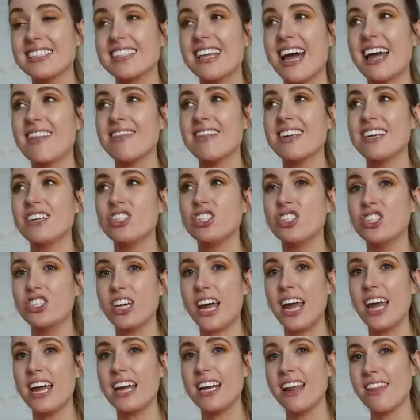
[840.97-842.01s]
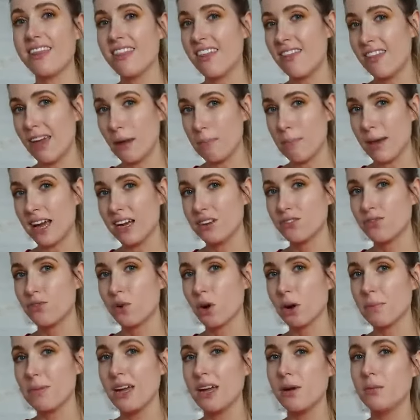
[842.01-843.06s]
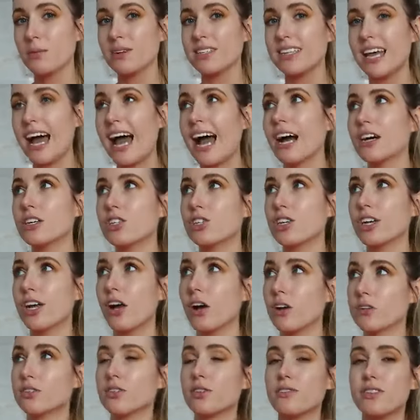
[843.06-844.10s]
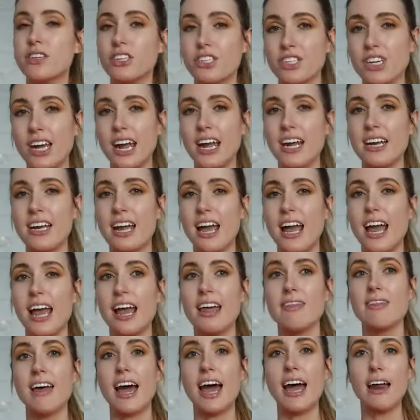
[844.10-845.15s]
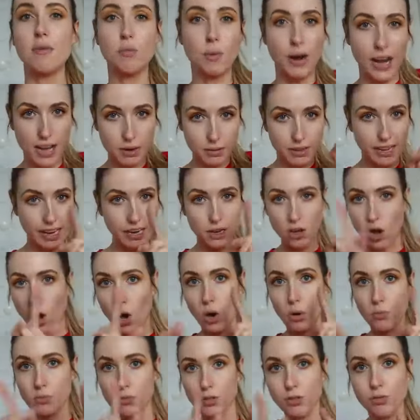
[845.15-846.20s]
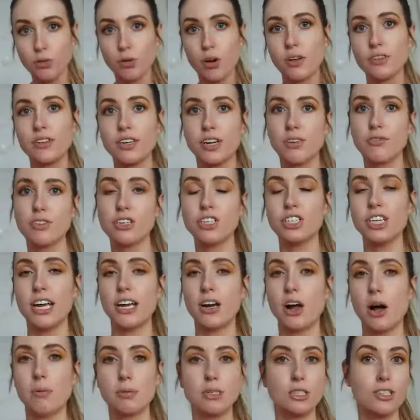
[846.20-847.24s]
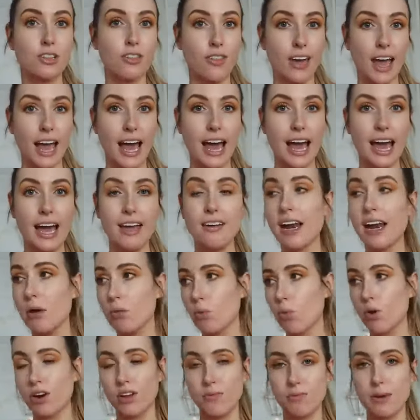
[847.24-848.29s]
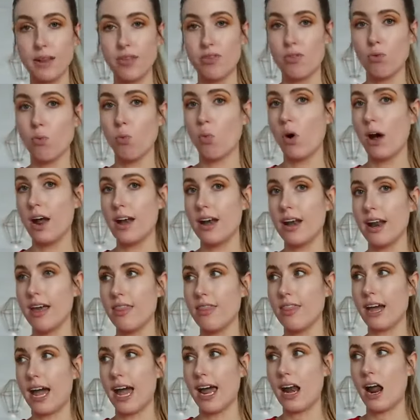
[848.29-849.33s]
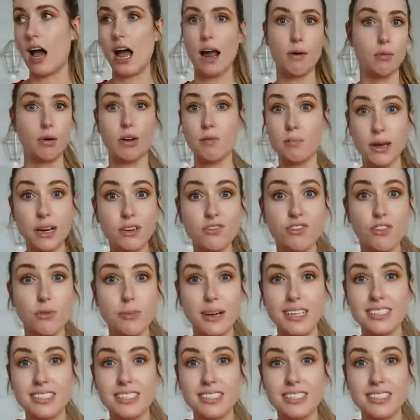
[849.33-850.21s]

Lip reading: is that the shade that they picked for me was actually also the shade that when I like combed through all the different shade options that they had, it would have been the one that I would have picked for